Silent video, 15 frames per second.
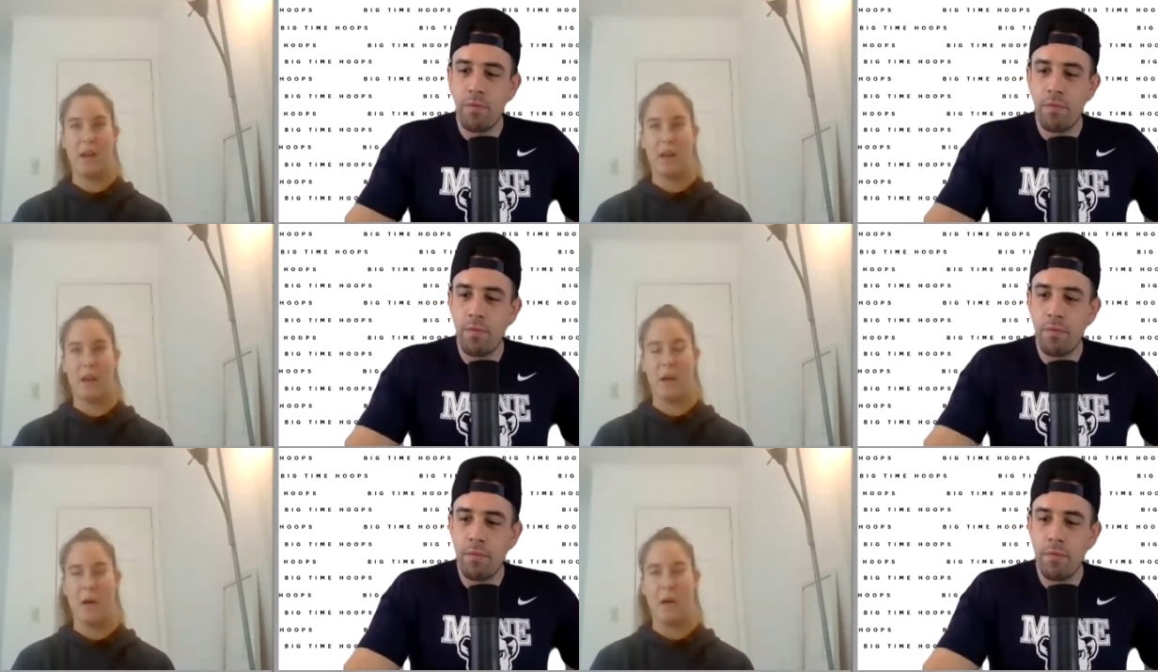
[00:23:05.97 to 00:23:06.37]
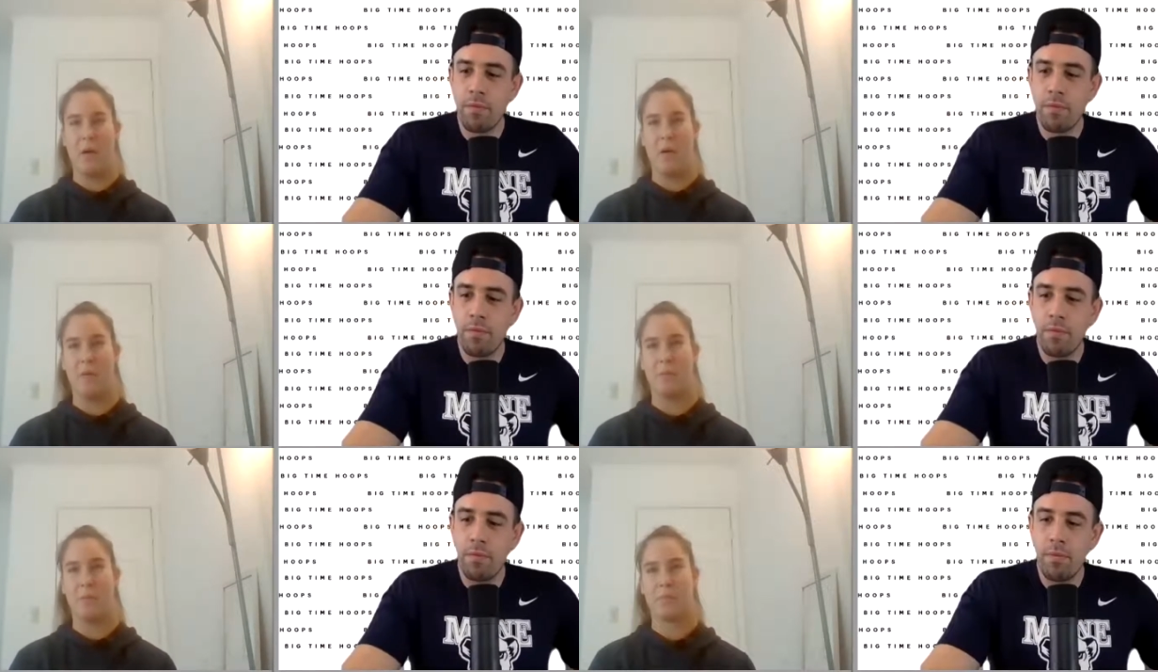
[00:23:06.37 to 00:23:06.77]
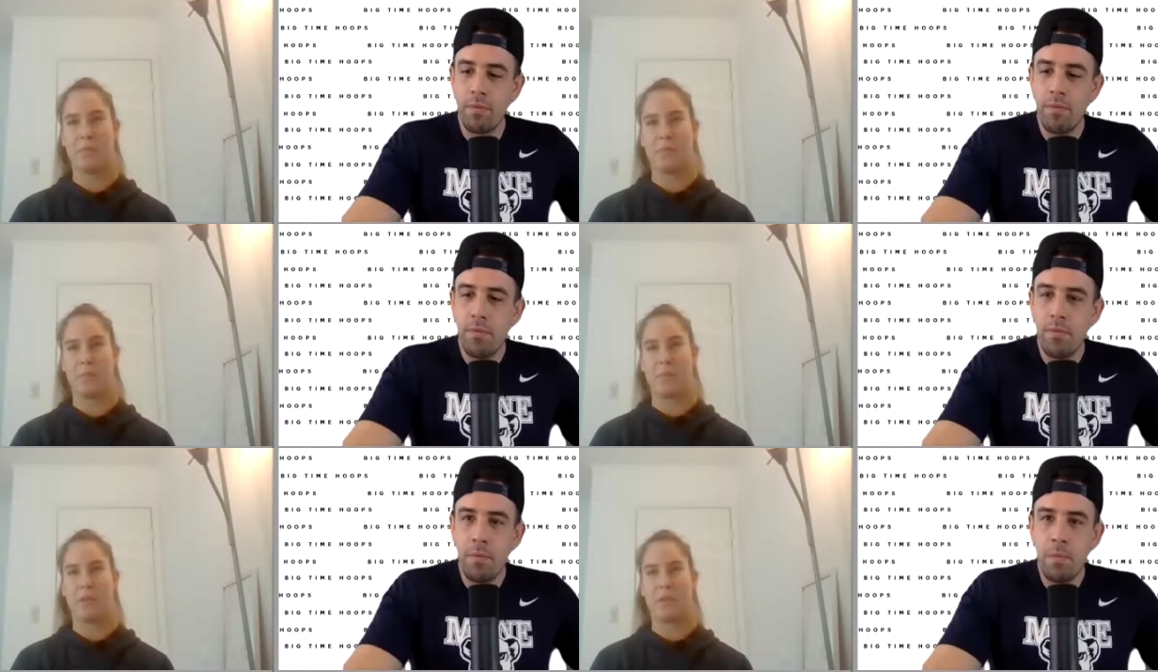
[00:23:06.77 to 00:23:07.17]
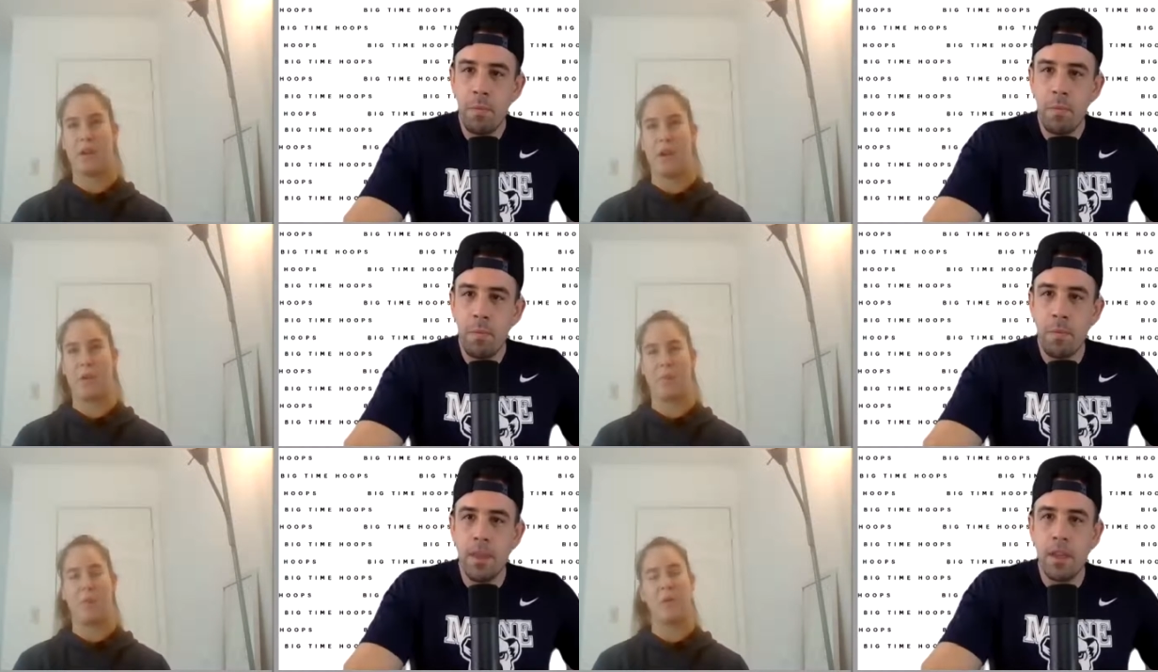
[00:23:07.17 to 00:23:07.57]
Speaker 1: Um,
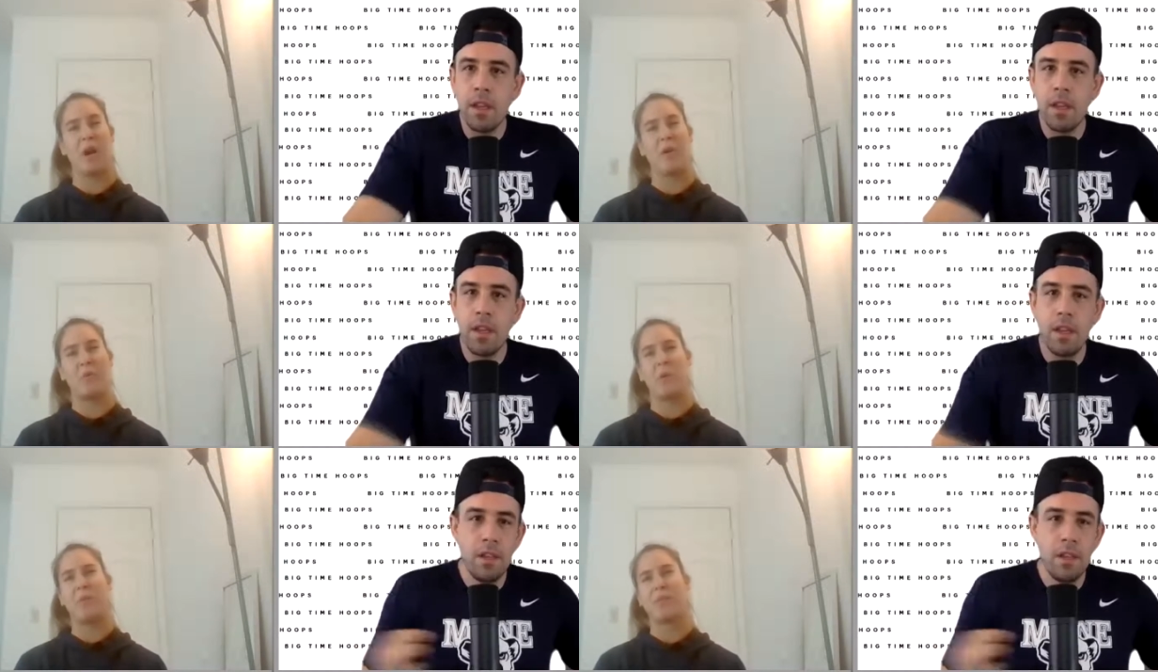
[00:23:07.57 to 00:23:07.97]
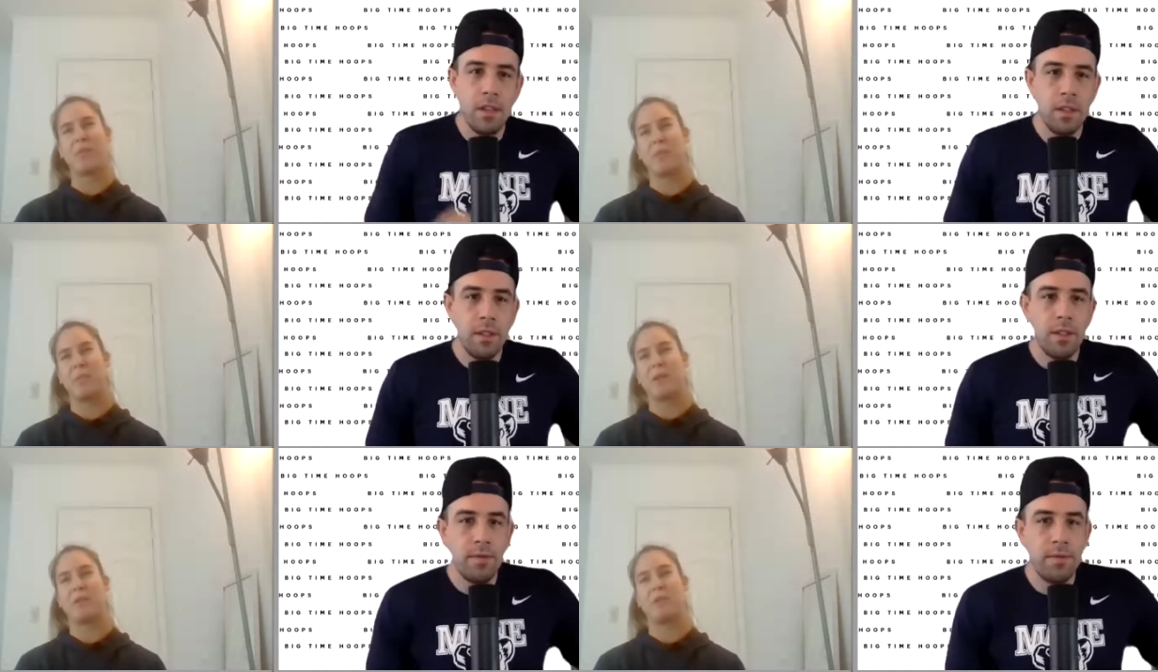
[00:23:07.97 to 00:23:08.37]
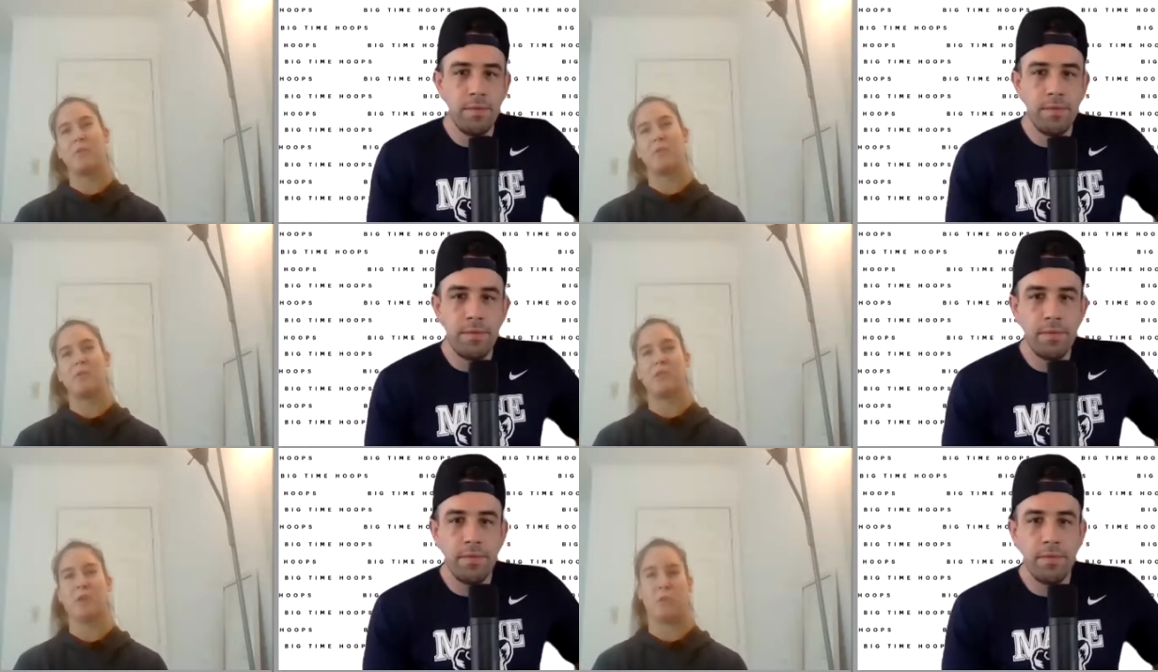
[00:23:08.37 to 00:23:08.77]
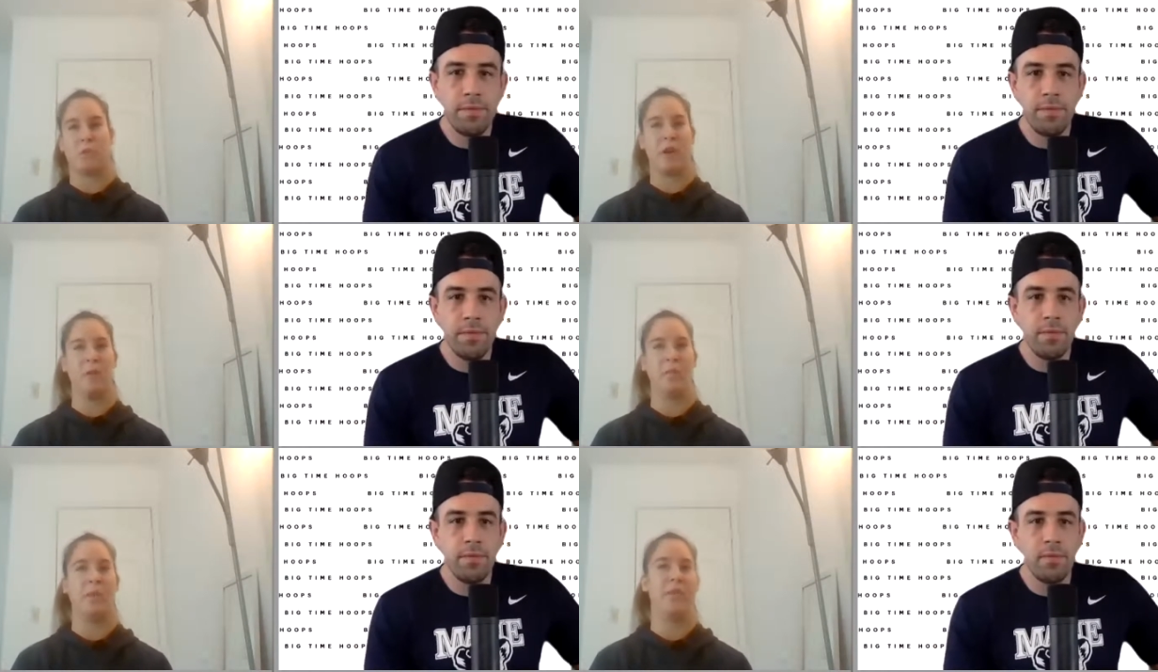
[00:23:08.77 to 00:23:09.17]
I, re- I remember the beginning wasn't
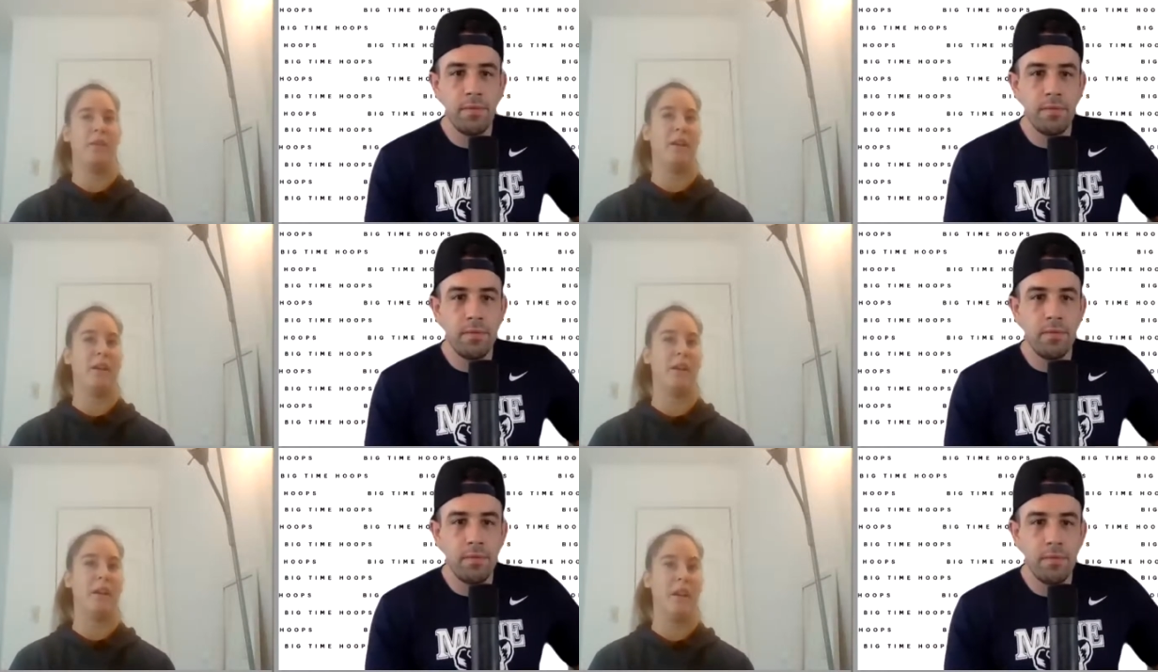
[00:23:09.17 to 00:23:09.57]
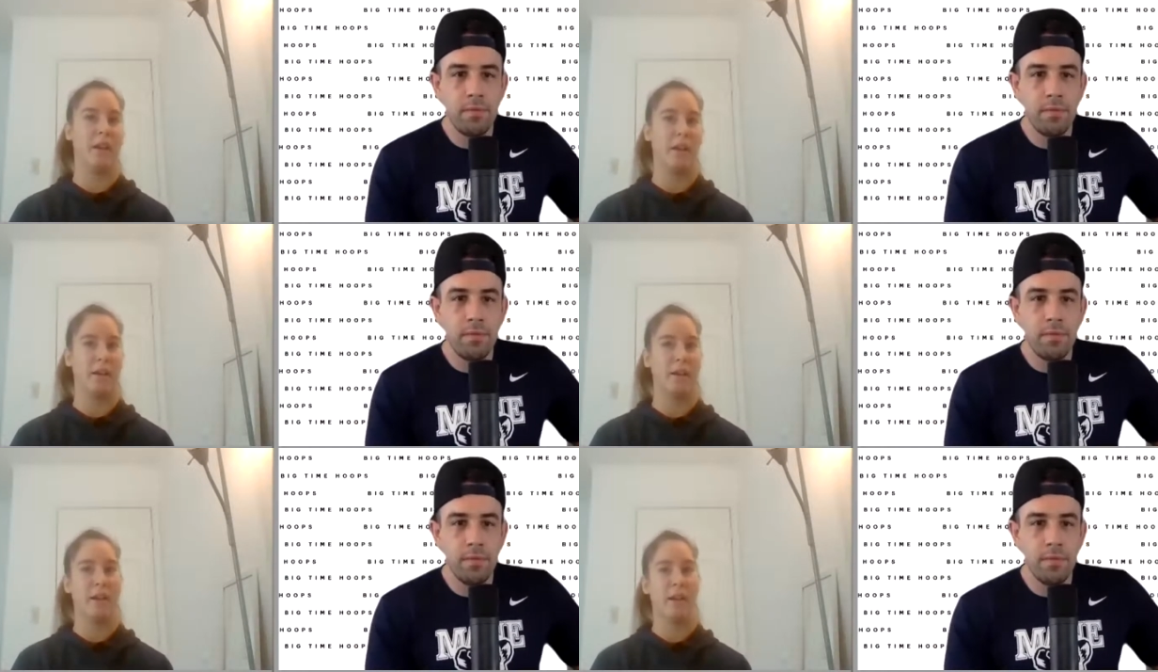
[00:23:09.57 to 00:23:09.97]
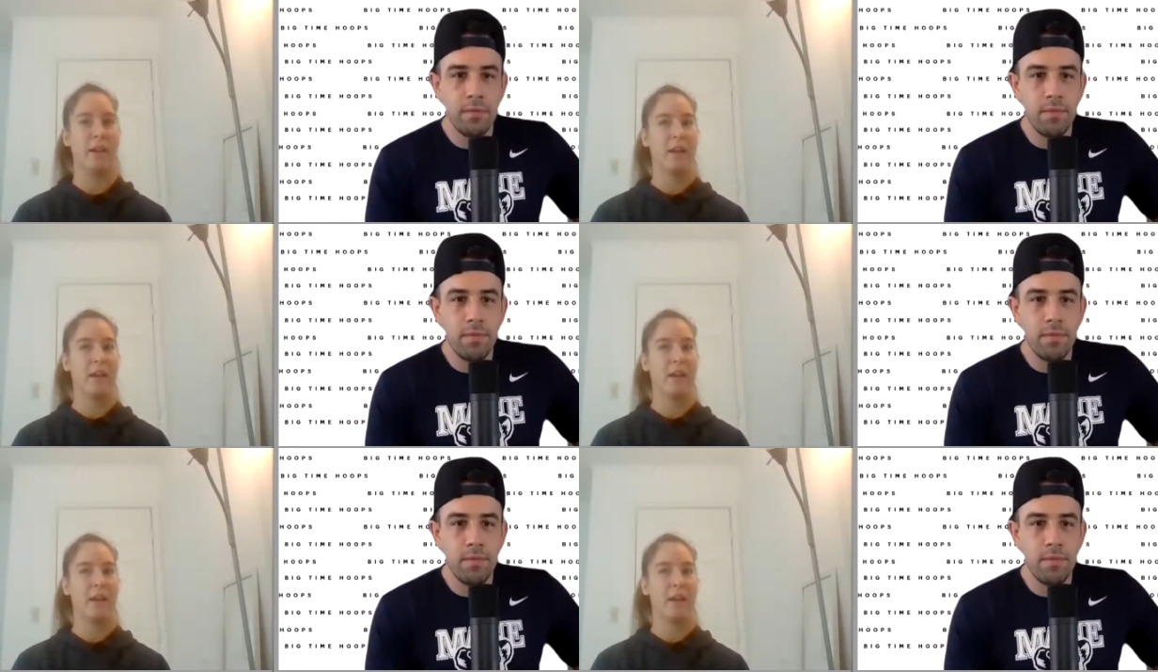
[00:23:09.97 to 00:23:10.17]
great, but then like